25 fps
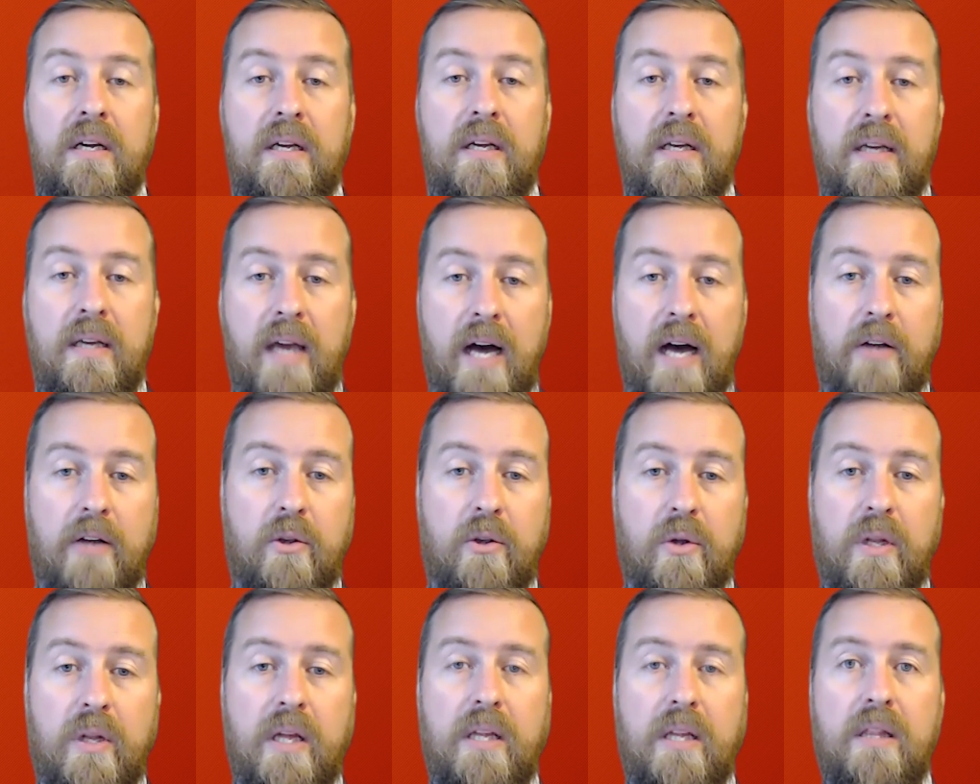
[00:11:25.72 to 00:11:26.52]

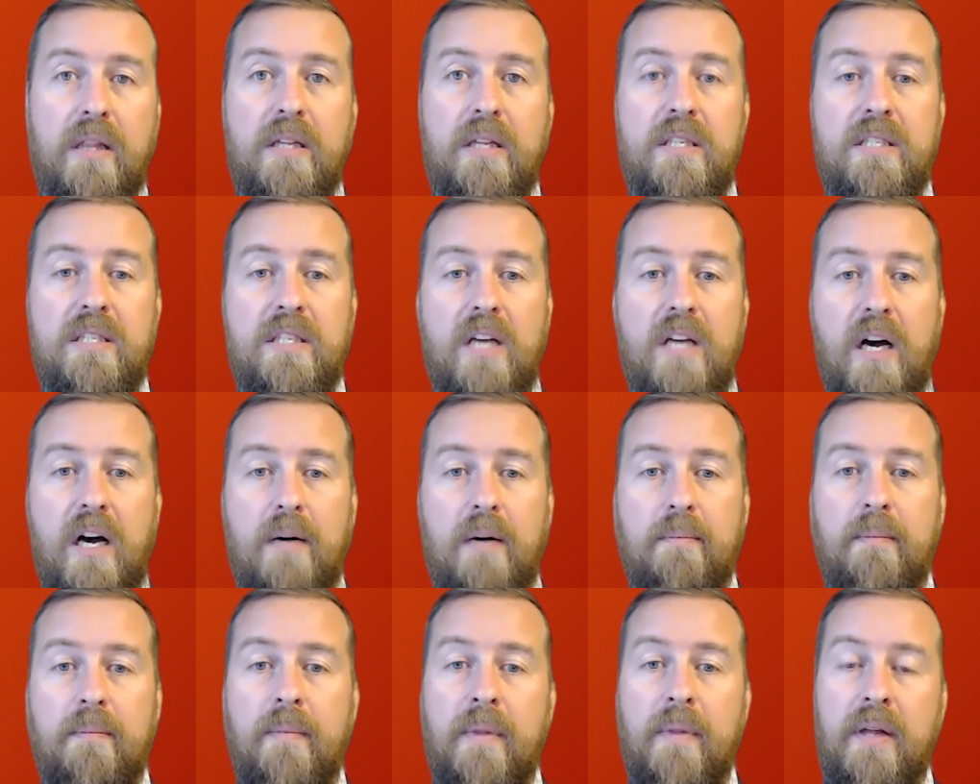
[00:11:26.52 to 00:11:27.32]
Calculate the
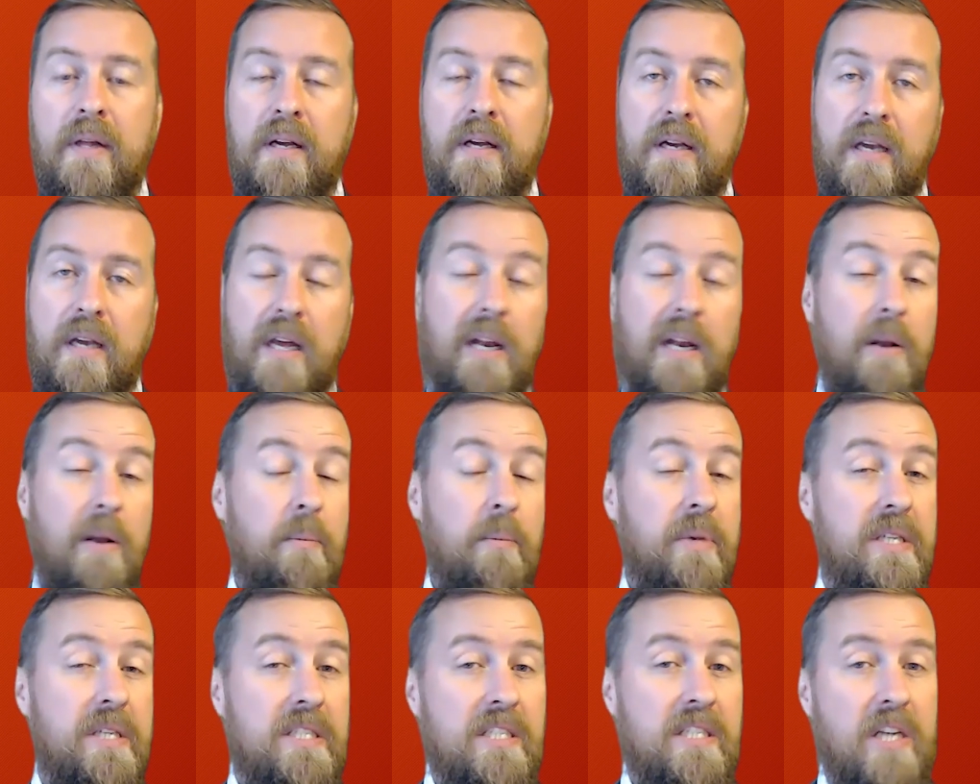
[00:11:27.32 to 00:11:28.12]
sum. It'll
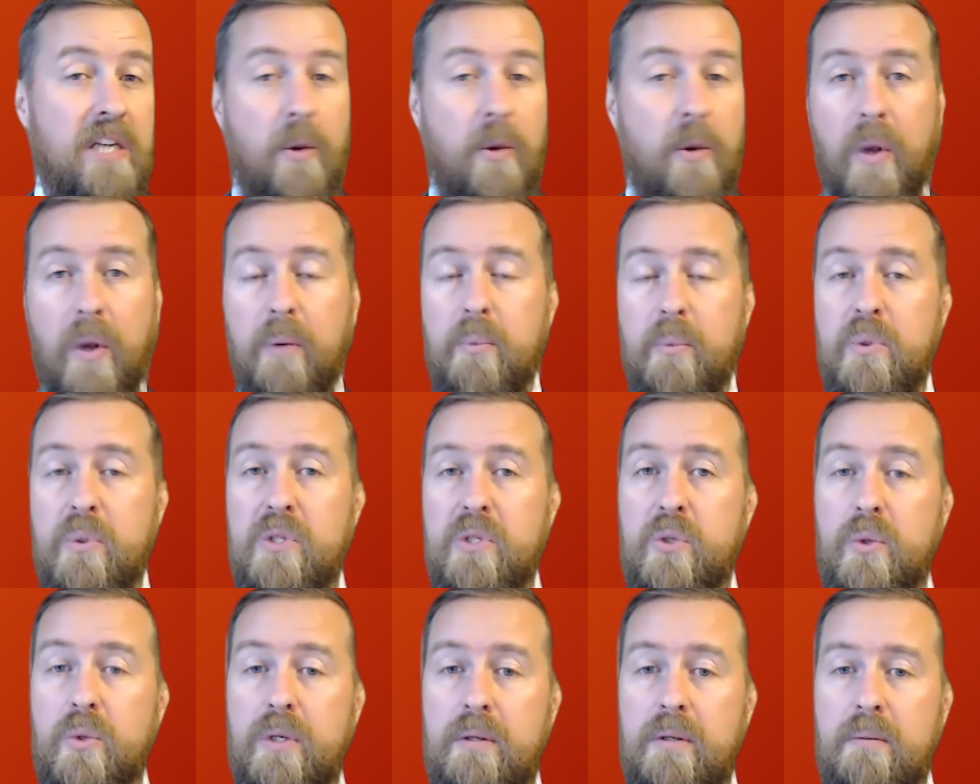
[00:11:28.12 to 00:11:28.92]
be somewhere
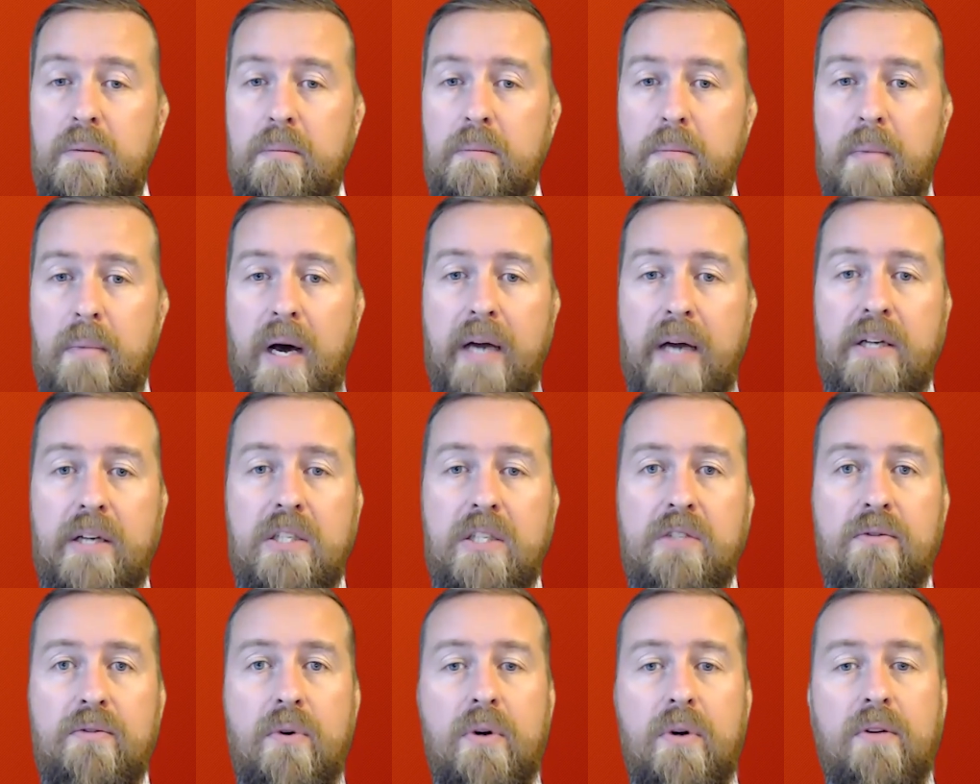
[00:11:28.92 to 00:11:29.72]
between
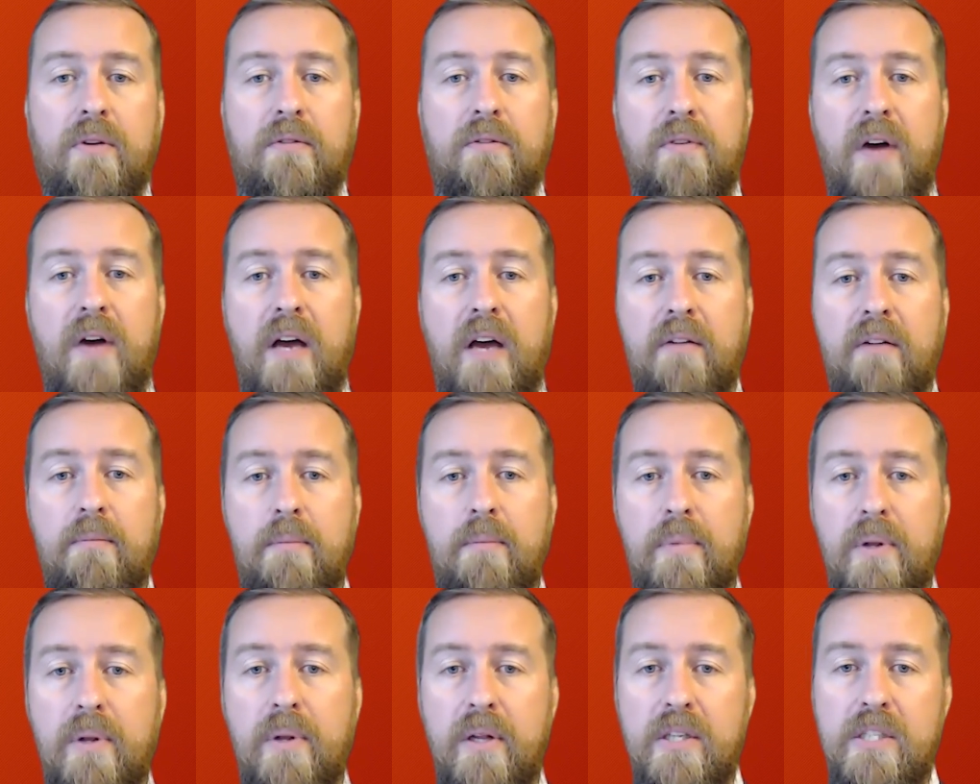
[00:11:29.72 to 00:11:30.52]
-45
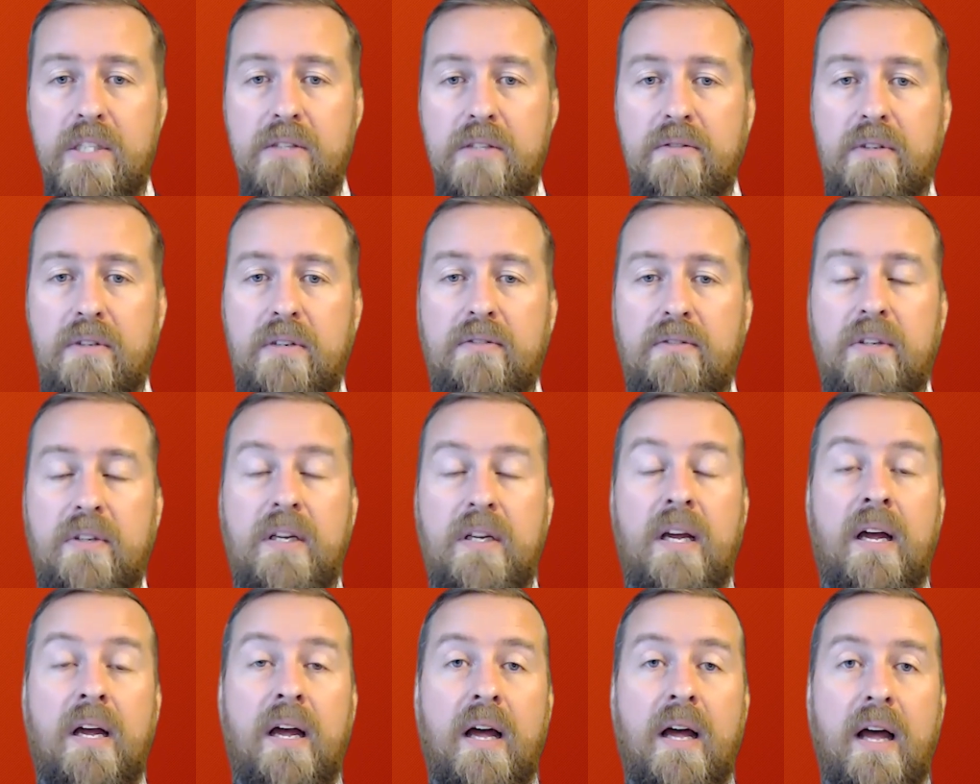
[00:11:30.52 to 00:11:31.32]
plus
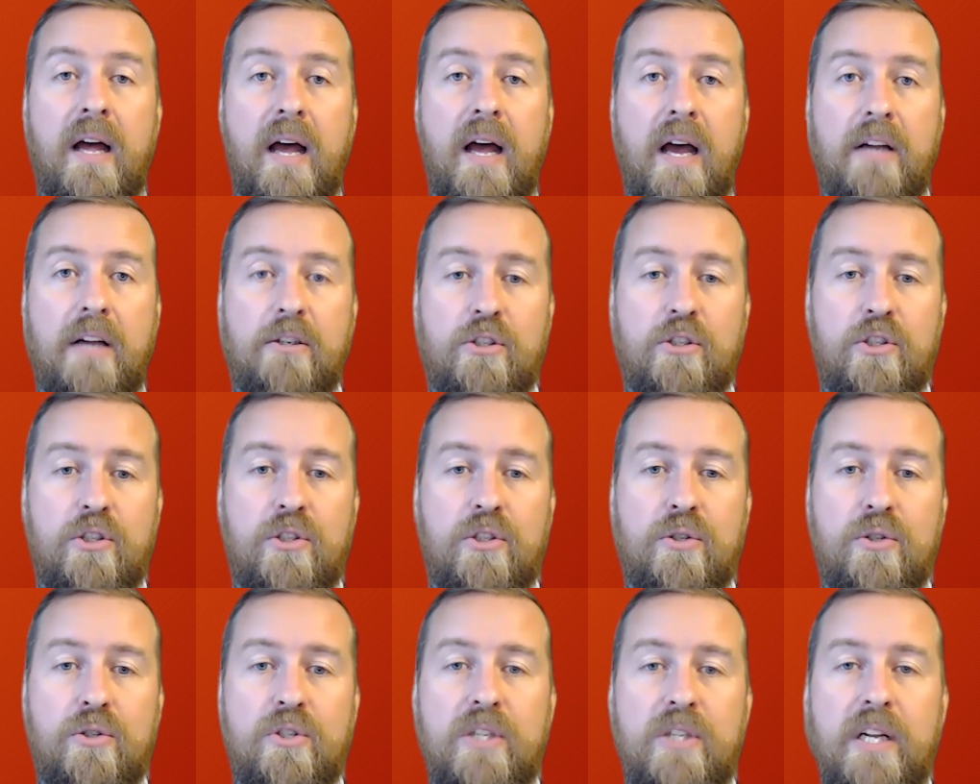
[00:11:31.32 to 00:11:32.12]
50, and
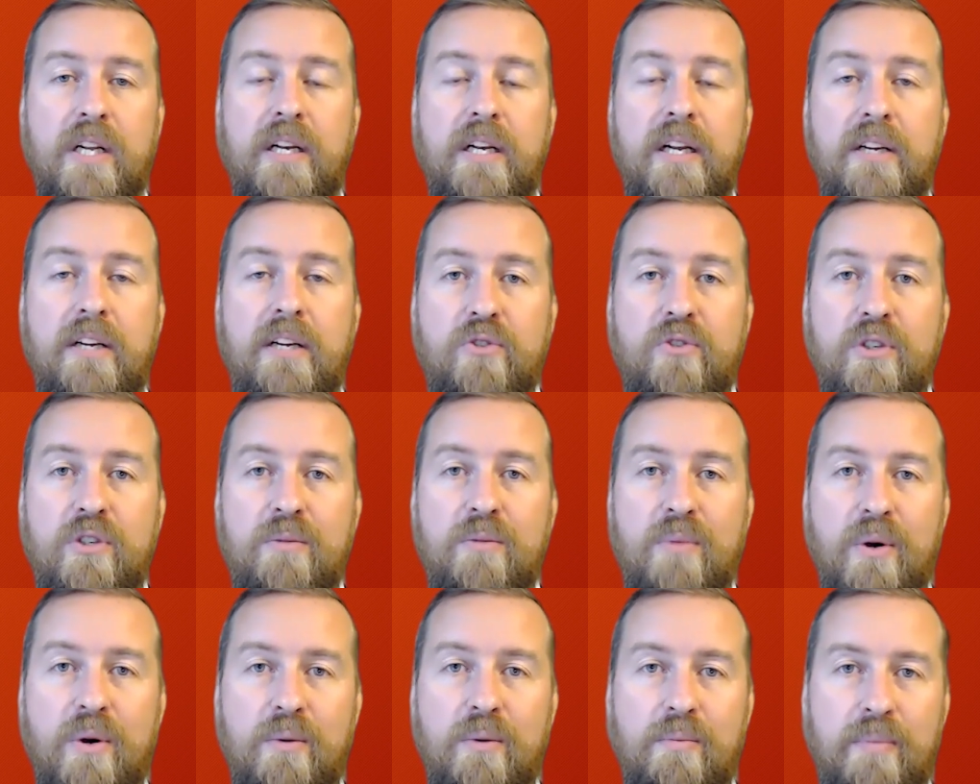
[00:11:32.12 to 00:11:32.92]
choose an entry
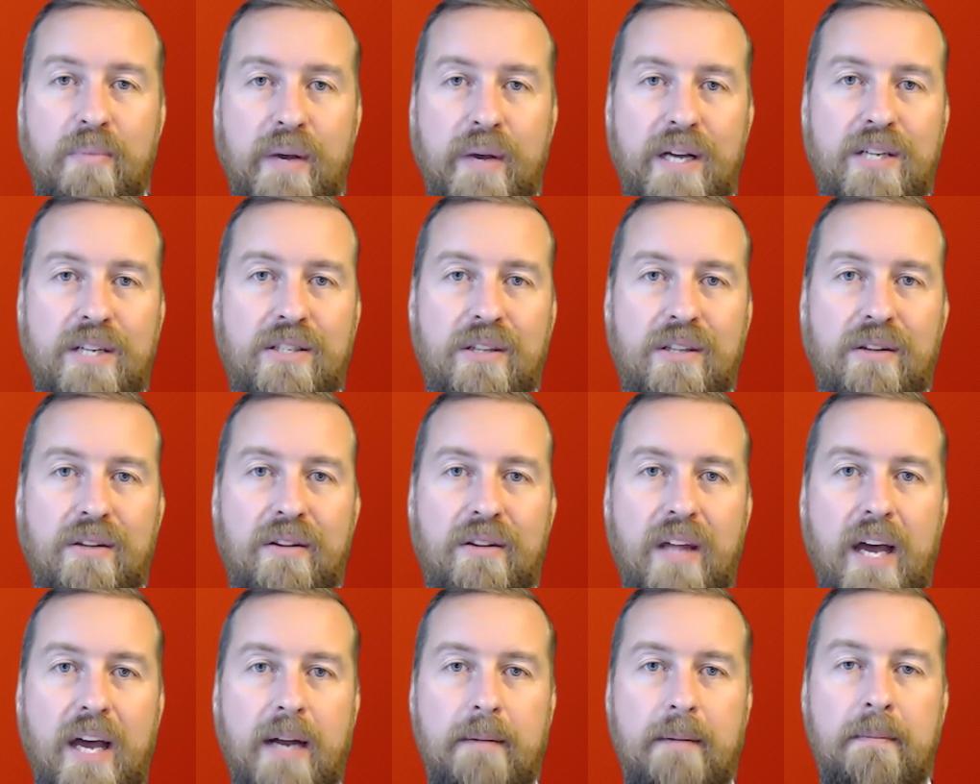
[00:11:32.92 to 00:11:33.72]
mode based on
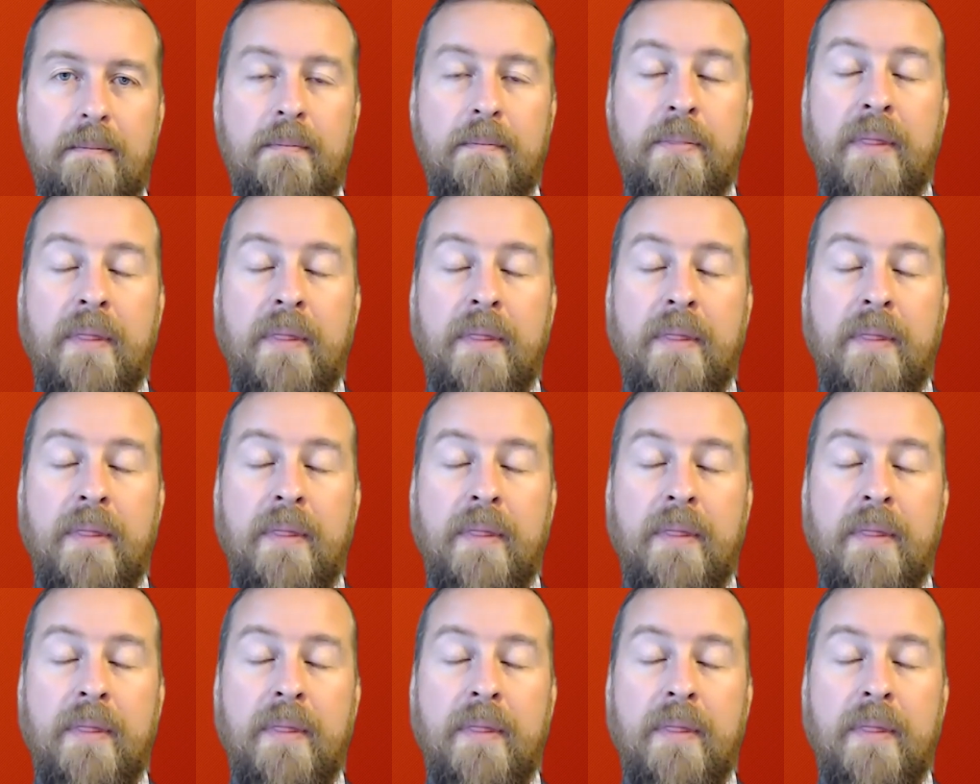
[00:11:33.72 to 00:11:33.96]
that.